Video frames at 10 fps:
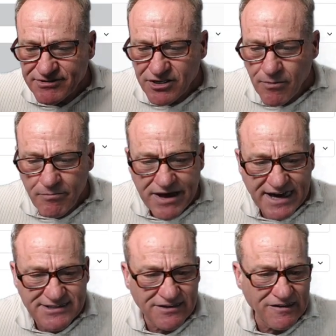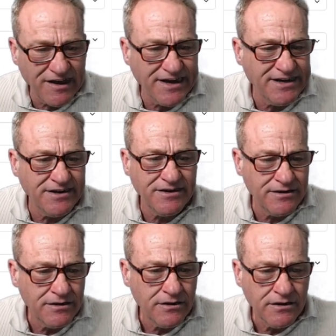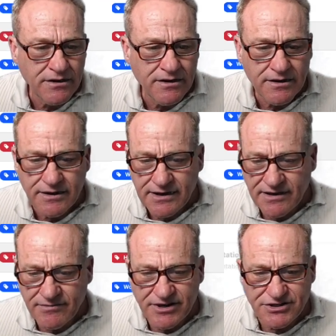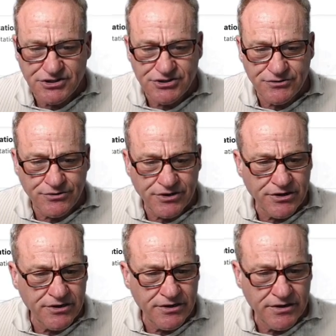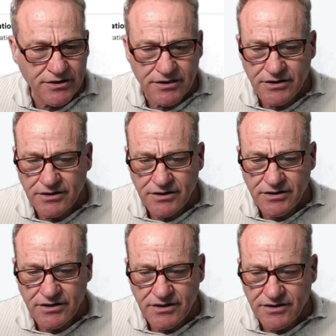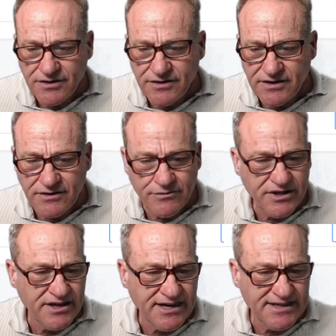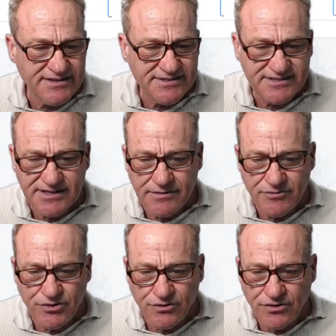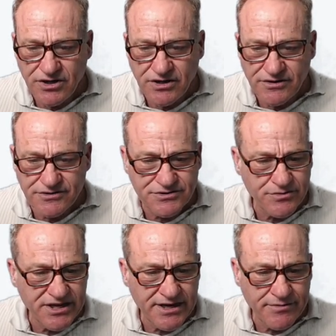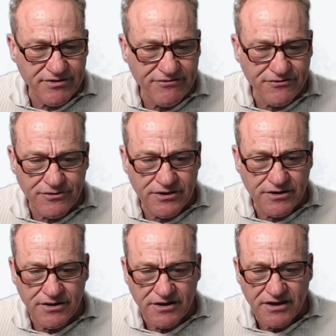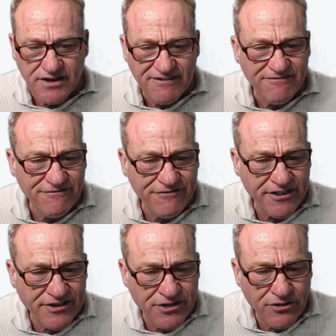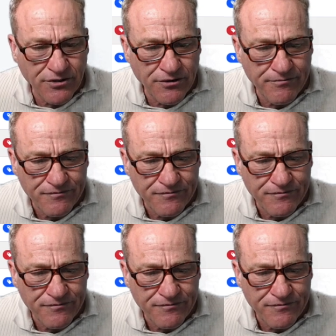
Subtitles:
go back to Light and make sure that we got the same cool colors we had before. Very cool.